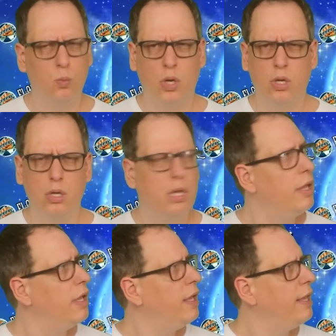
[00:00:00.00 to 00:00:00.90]
What?
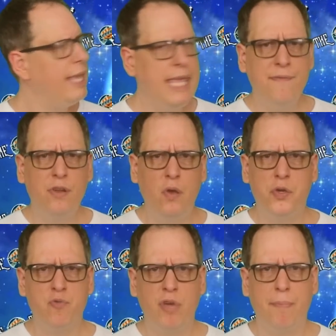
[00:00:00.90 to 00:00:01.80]

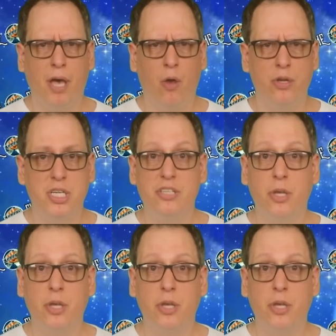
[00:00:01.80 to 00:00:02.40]
Evolutionary biology.